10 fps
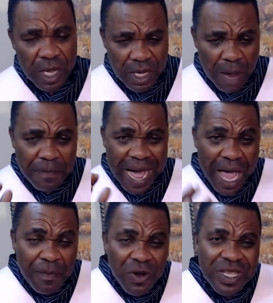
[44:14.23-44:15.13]
The
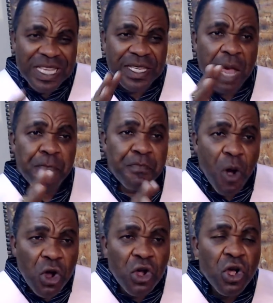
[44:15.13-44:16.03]
Bible is a
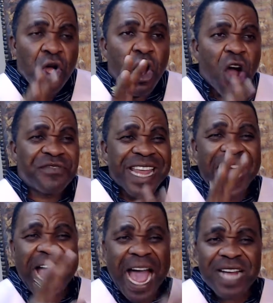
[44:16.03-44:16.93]
book of
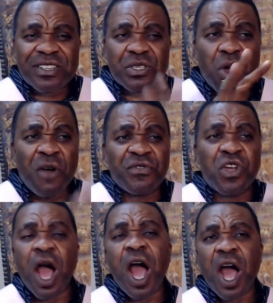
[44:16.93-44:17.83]
the acts of
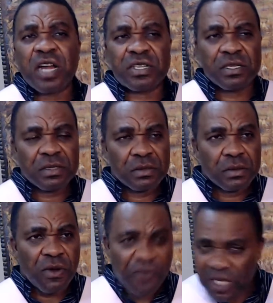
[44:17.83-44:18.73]
God,
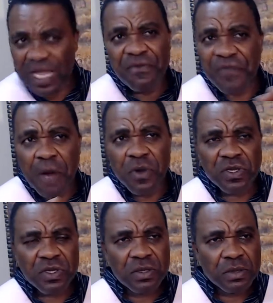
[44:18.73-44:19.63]
first and foremost.